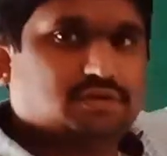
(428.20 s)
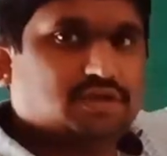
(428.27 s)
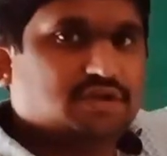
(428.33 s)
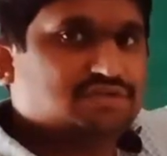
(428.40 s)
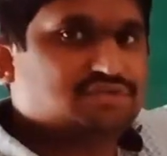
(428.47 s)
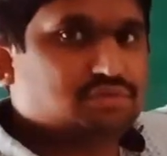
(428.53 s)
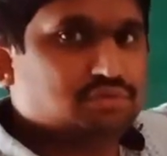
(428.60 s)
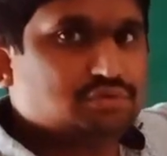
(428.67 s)

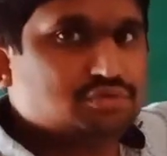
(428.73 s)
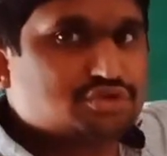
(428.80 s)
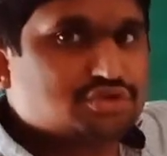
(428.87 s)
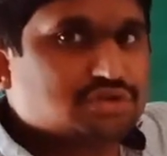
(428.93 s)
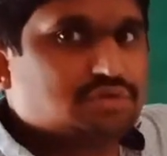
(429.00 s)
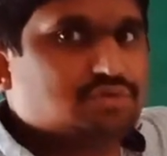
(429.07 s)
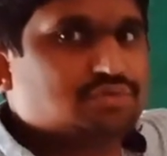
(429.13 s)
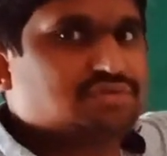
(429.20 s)
solution
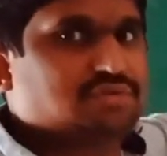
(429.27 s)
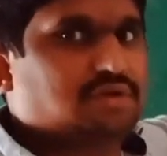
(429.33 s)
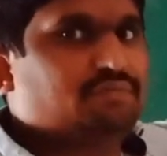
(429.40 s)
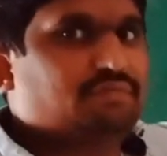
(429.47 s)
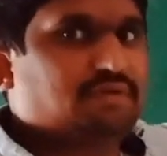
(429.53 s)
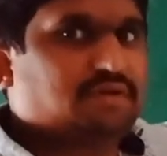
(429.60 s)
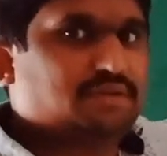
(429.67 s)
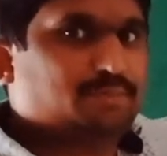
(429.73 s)
to solvent.
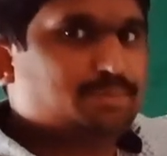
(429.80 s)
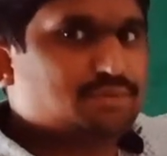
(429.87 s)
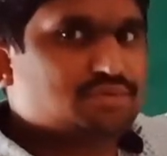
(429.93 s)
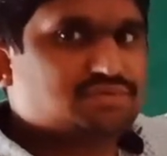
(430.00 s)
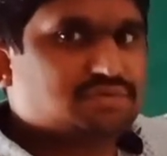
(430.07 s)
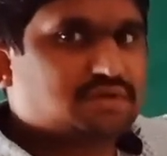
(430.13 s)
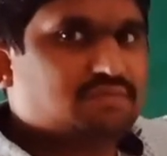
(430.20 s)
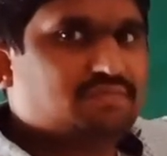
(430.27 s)
The pure
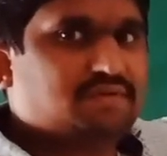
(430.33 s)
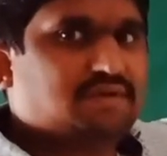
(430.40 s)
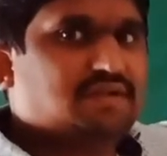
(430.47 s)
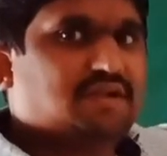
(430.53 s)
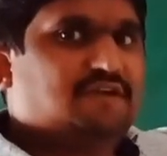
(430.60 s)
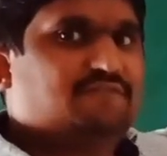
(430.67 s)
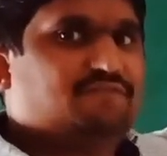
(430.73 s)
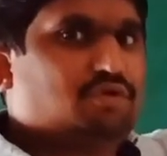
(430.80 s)
solvent
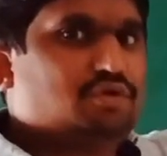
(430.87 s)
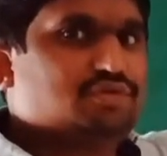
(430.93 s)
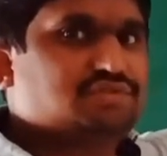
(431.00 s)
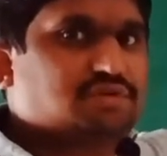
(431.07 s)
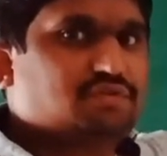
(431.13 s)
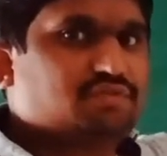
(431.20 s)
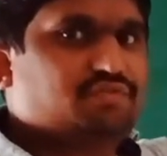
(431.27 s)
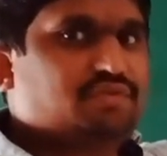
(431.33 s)
flows
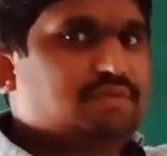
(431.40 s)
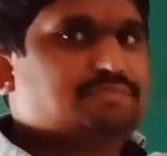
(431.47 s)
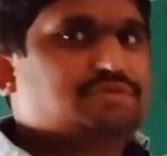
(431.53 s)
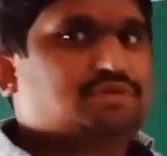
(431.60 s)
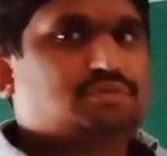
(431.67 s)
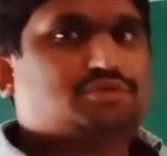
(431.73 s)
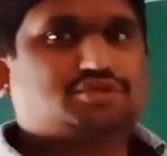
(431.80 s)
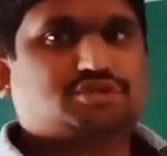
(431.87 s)
out from
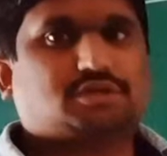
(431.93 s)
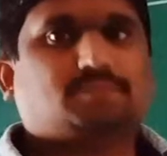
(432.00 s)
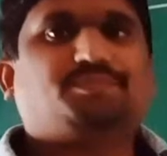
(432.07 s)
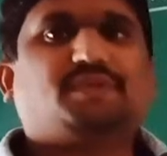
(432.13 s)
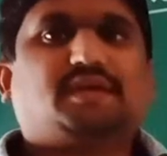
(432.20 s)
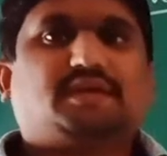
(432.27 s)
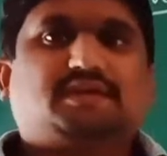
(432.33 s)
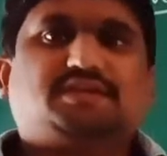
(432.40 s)
solution
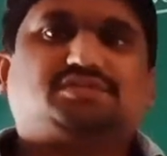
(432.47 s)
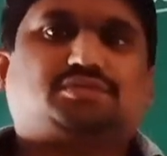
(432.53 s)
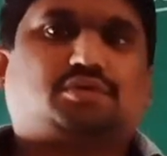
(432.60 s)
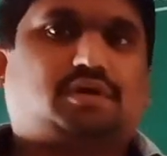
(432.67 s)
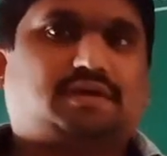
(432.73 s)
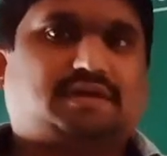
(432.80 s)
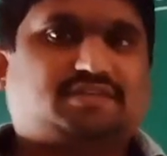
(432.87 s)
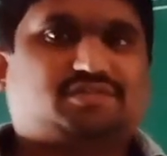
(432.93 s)
is called
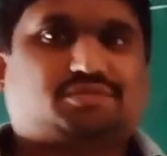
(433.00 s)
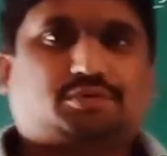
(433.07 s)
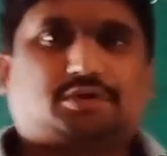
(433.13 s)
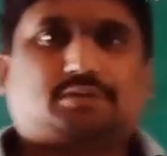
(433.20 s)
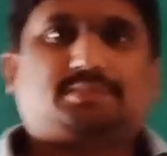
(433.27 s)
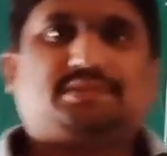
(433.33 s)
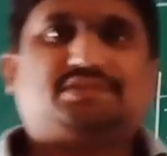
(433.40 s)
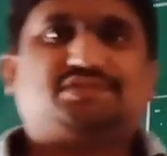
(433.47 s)
as what
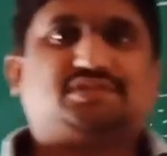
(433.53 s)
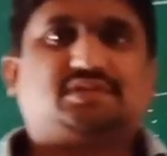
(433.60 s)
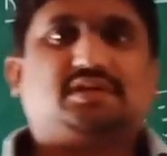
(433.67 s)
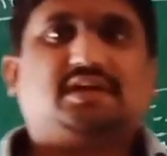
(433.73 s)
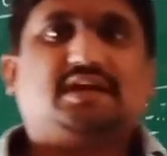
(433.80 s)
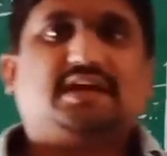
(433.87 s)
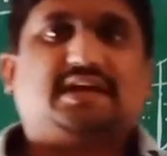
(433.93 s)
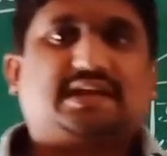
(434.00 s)
means
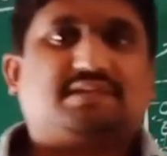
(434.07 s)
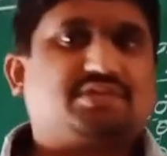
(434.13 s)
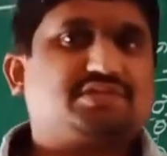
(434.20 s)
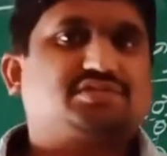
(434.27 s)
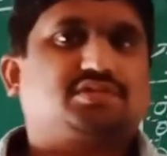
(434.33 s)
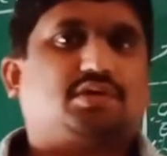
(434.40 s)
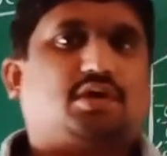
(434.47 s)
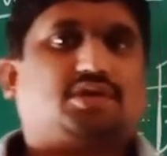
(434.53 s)
reverse
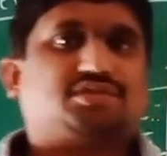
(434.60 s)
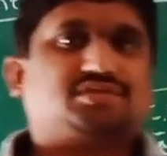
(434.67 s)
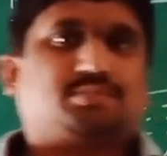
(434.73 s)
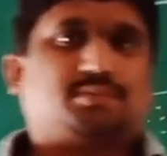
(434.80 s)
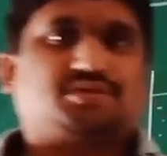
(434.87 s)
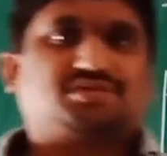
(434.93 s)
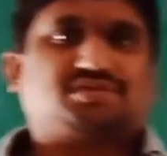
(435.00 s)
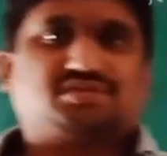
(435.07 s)

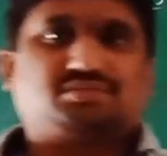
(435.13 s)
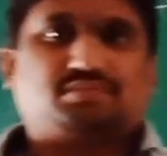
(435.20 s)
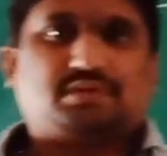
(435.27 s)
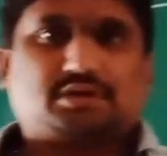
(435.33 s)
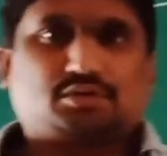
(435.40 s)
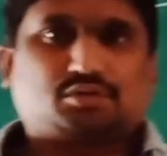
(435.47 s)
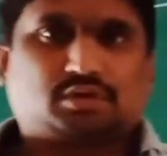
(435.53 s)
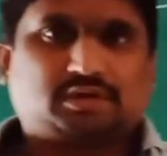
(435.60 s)
osmosis. We are
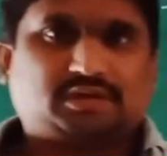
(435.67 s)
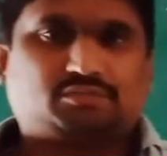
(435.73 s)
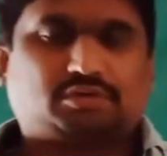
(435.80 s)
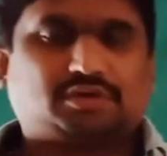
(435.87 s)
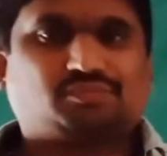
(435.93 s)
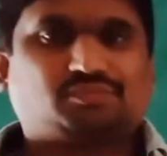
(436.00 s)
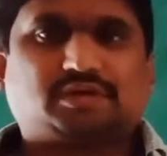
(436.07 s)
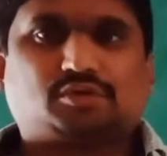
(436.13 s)
calling. What we
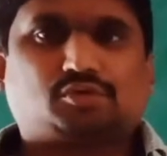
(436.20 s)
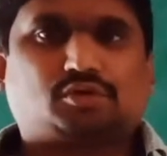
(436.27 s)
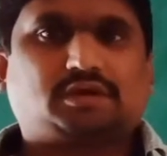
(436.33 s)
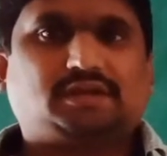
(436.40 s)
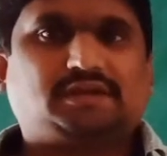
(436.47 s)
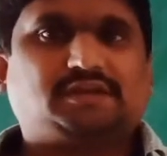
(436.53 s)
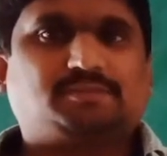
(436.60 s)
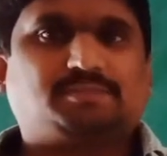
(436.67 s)
are calling
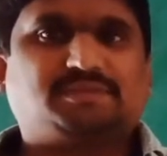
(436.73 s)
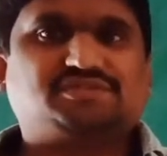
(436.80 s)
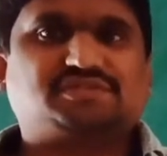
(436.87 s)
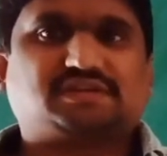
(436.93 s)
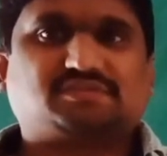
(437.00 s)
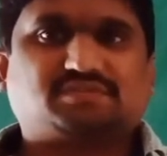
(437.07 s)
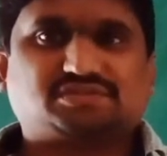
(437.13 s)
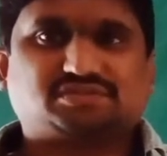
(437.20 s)
it means
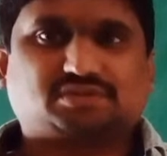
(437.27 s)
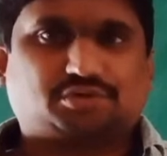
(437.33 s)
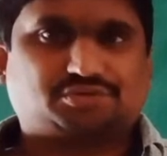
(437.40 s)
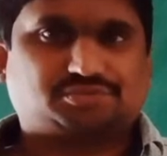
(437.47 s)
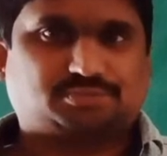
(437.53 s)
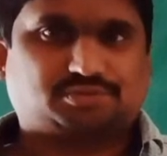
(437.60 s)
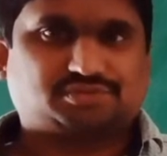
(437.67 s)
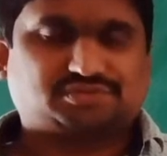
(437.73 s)
reverse
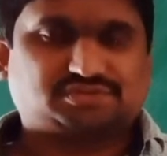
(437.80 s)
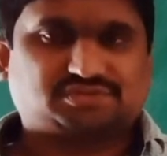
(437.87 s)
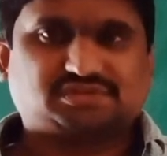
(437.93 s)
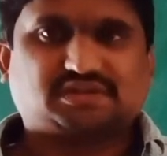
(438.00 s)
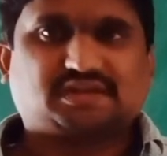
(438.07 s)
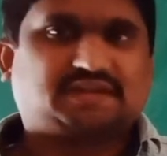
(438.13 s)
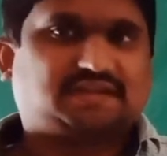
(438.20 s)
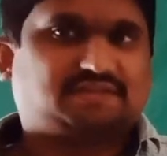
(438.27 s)
osmosis.
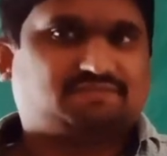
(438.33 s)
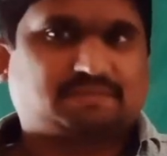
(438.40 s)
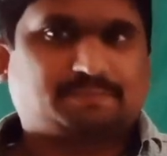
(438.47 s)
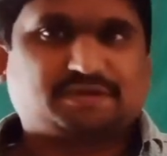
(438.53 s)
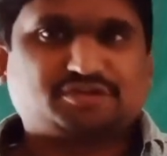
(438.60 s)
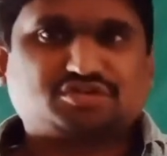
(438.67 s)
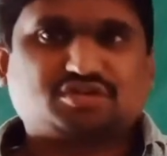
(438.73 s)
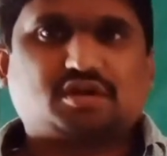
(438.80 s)
If the
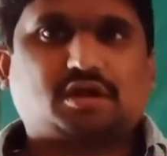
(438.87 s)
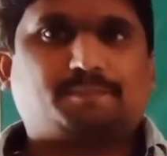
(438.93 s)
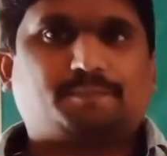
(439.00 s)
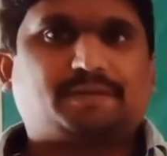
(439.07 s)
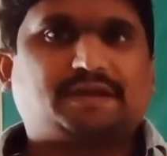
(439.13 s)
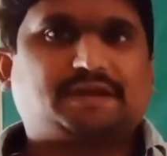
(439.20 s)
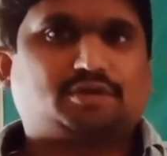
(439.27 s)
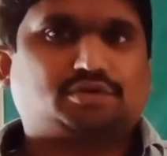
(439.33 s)
pressure
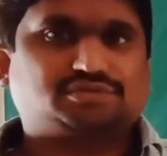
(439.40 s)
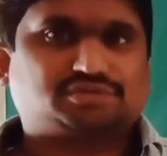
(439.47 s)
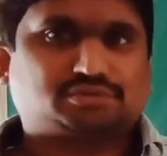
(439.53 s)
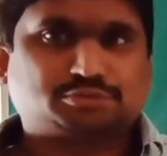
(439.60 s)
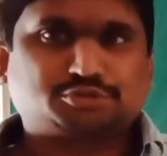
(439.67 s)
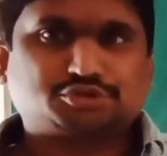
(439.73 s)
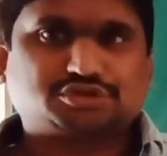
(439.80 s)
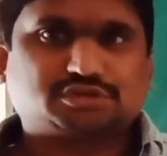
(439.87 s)
applied on
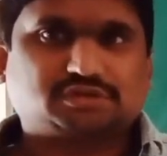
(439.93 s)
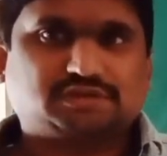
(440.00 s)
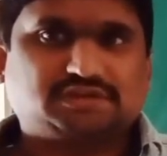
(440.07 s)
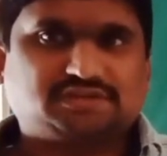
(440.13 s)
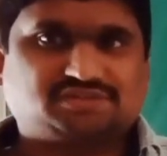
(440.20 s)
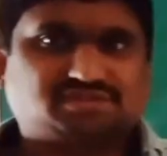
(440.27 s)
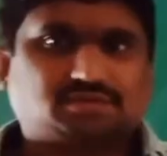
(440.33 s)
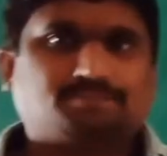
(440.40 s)
solution is
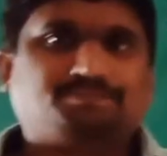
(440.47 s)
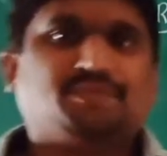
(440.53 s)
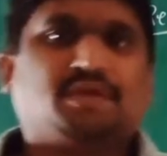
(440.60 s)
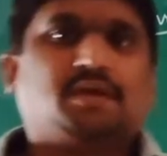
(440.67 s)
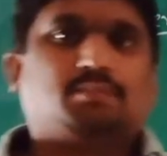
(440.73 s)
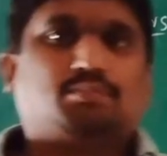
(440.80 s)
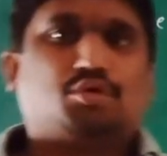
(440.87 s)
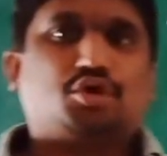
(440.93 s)

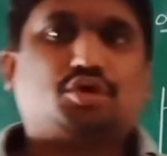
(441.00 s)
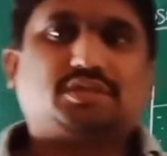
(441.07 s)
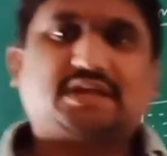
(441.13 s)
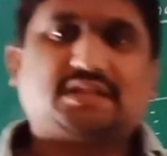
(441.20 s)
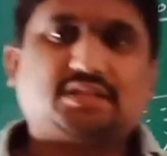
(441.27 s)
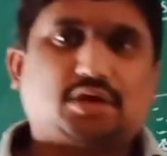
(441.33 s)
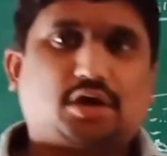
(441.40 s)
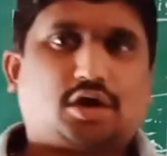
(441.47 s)
more than
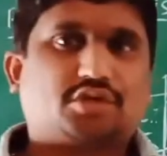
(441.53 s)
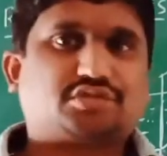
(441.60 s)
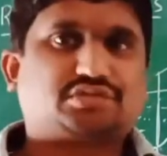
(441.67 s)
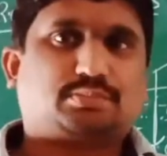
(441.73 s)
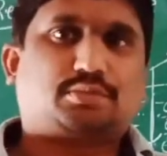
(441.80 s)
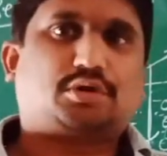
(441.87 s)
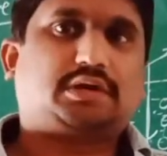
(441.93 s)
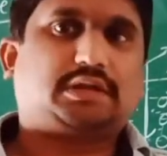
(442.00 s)
the
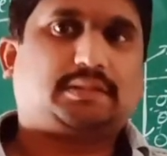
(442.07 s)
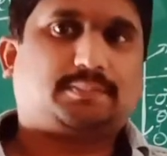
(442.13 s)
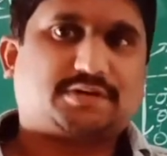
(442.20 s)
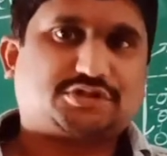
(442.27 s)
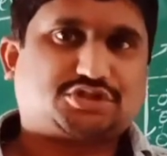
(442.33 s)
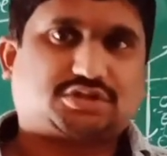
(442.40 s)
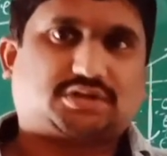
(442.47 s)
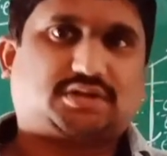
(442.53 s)
osmotic pressure,